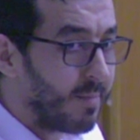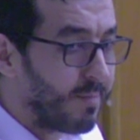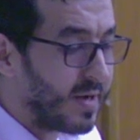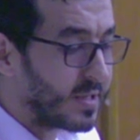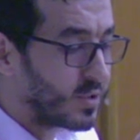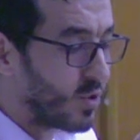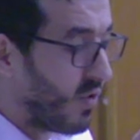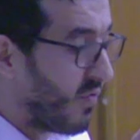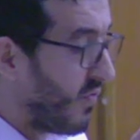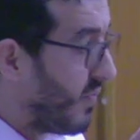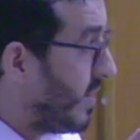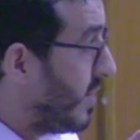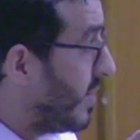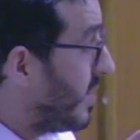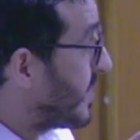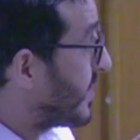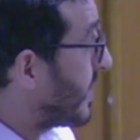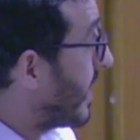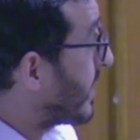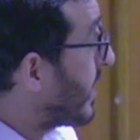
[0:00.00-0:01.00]
impact of
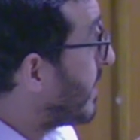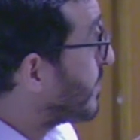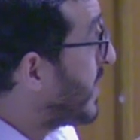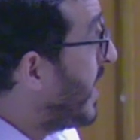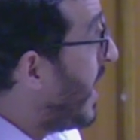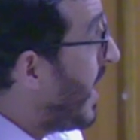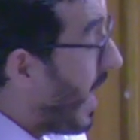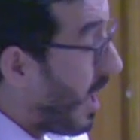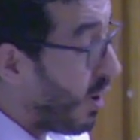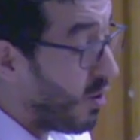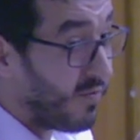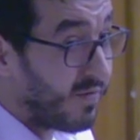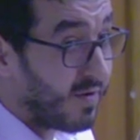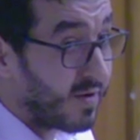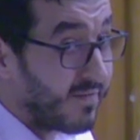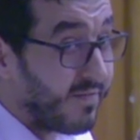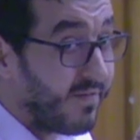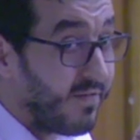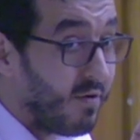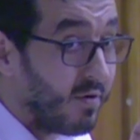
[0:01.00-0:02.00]
startups.
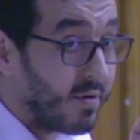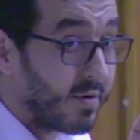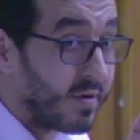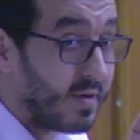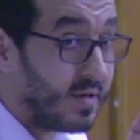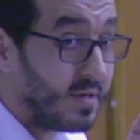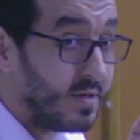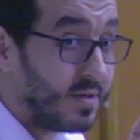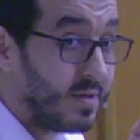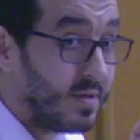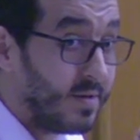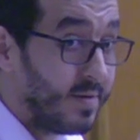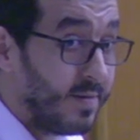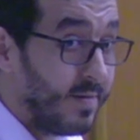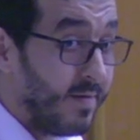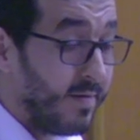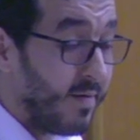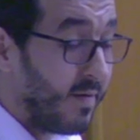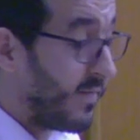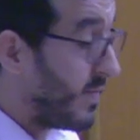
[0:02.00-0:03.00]
However,
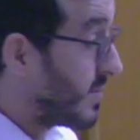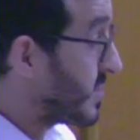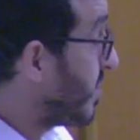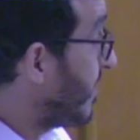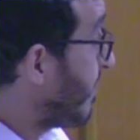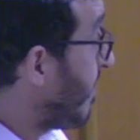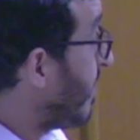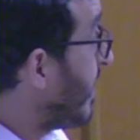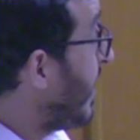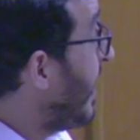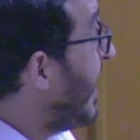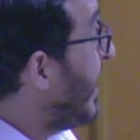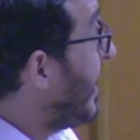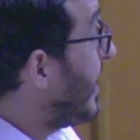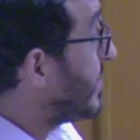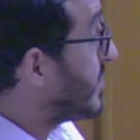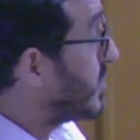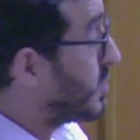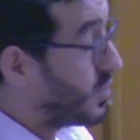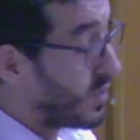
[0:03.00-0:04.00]
first of all,
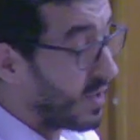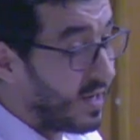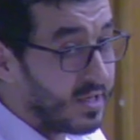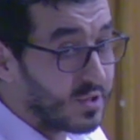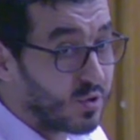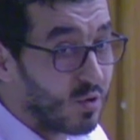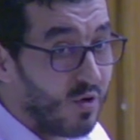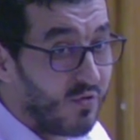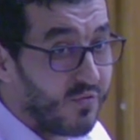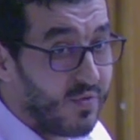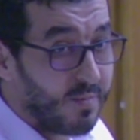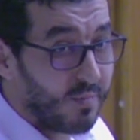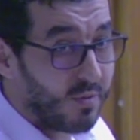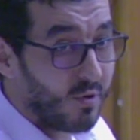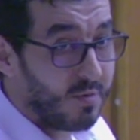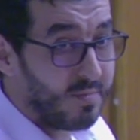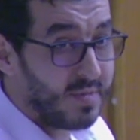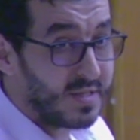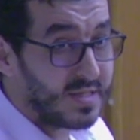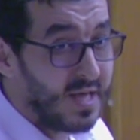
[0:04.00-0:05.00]
is generation of
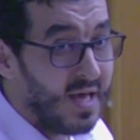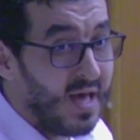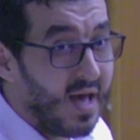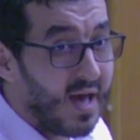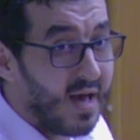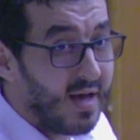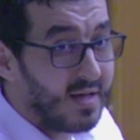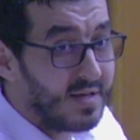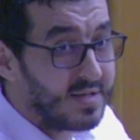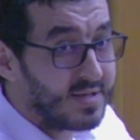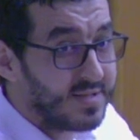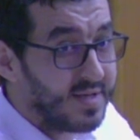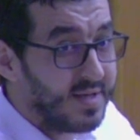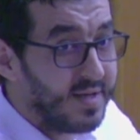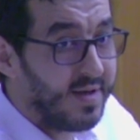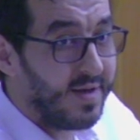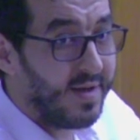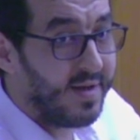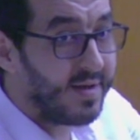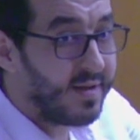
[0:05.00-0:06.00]
employment. As
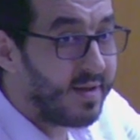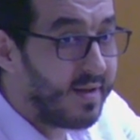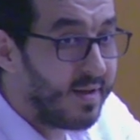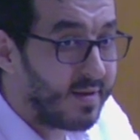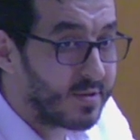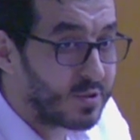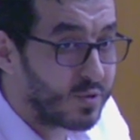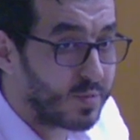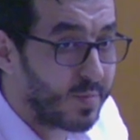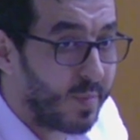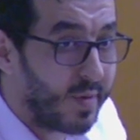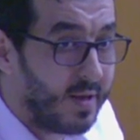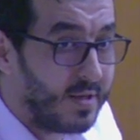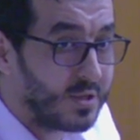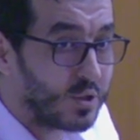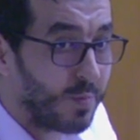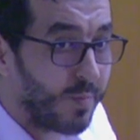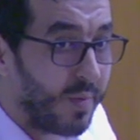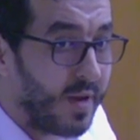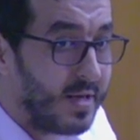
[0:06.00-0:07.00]
any
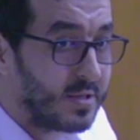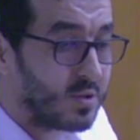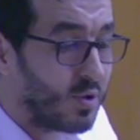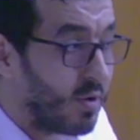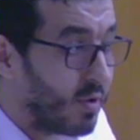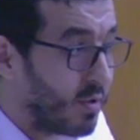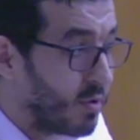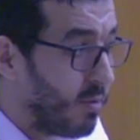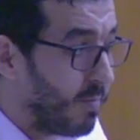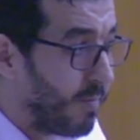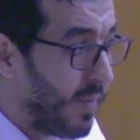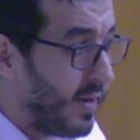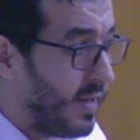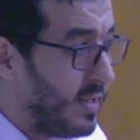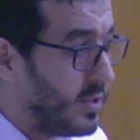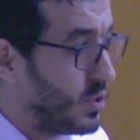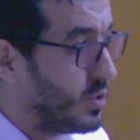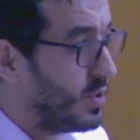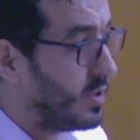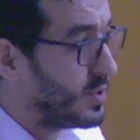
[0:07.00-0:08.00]
enterprise or
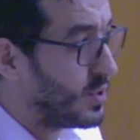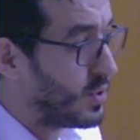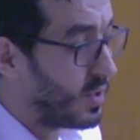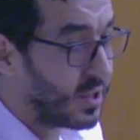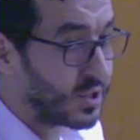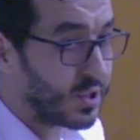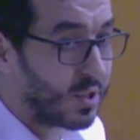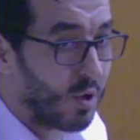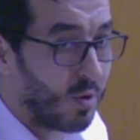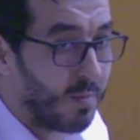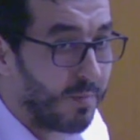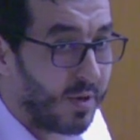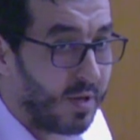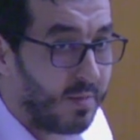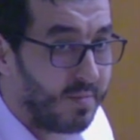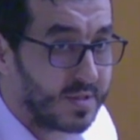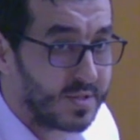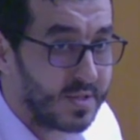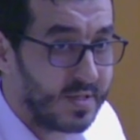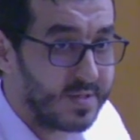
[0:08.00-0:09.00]
companies, the generation of
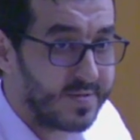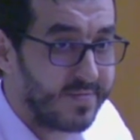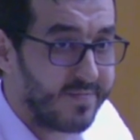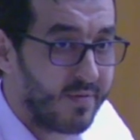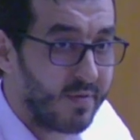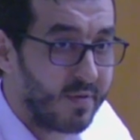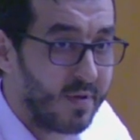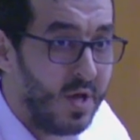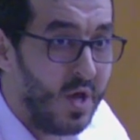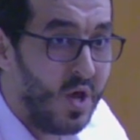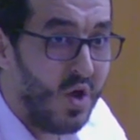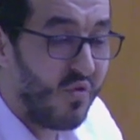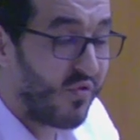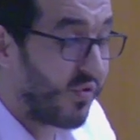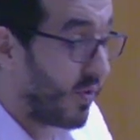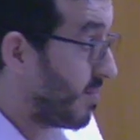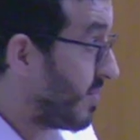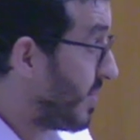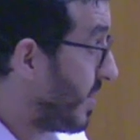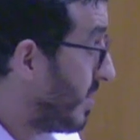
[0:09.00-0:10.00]
employment is
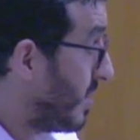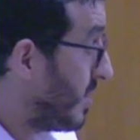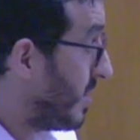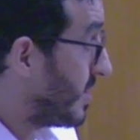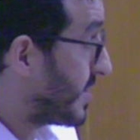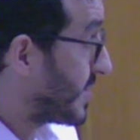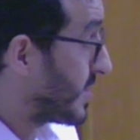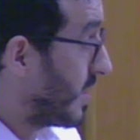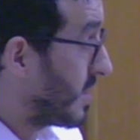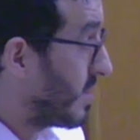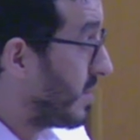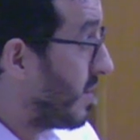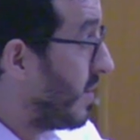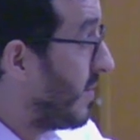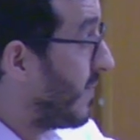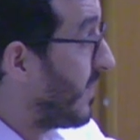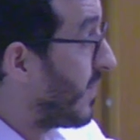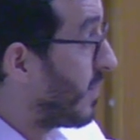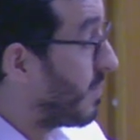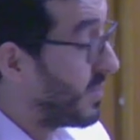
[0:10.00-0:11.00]
from
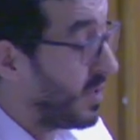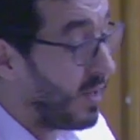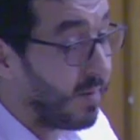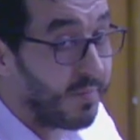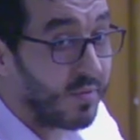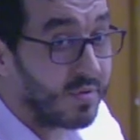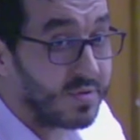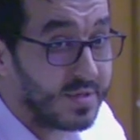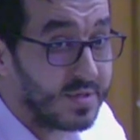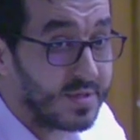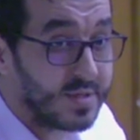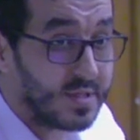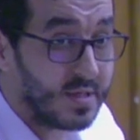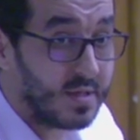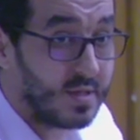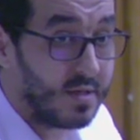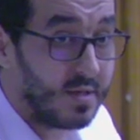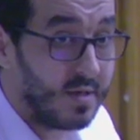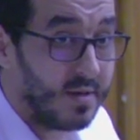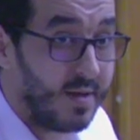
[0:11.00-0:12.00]
the important
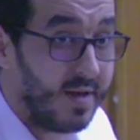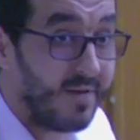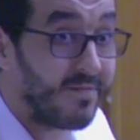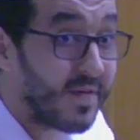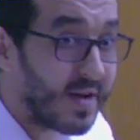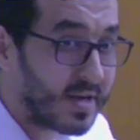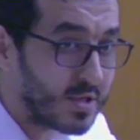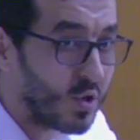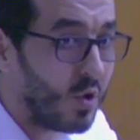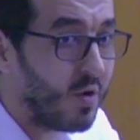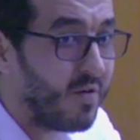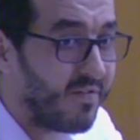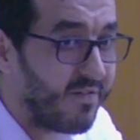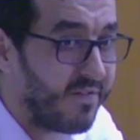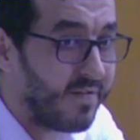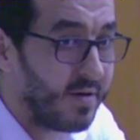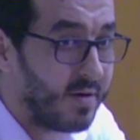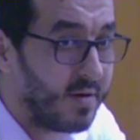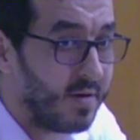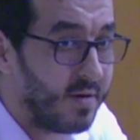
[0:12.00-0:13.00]
effect of